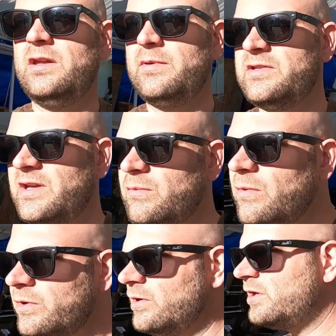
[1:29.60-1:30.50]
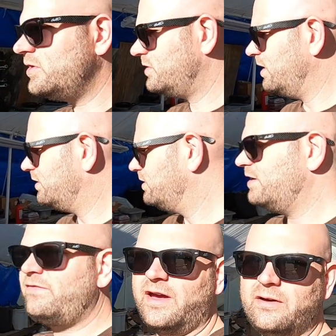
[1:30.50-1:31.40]
You may say, well, you could just get the
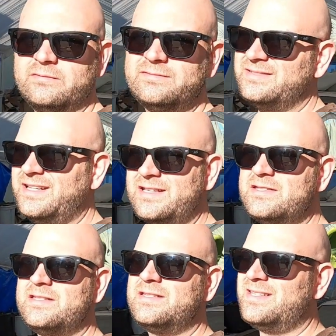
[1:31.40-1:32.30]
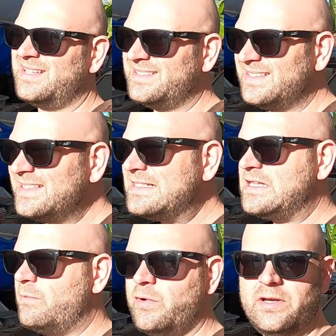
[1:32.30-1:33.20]
diff out. Well, that's
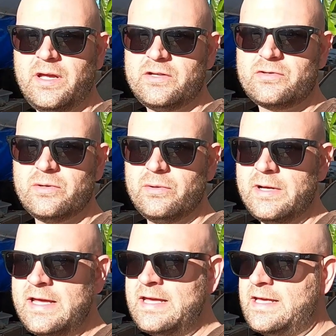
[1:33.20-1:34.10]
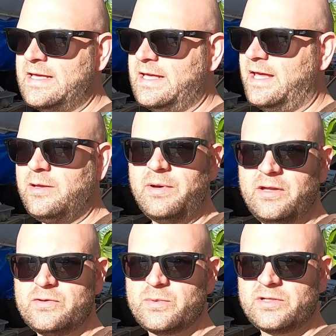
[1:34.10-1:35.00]
somewhat not true.
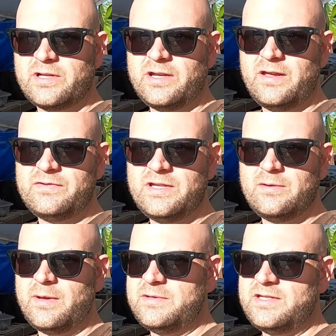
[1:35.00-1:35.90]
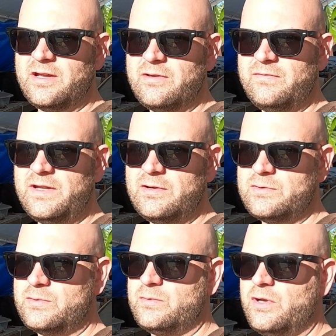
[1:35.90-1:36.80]
Anybody who's worked on an FC or maybe seen other
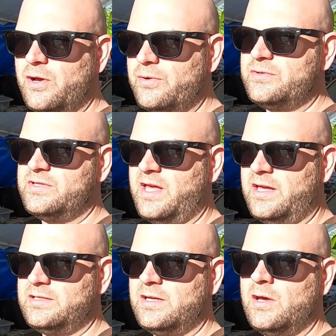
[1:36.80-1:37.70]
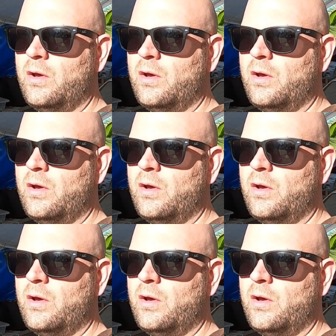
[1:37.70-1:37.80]
videos knows that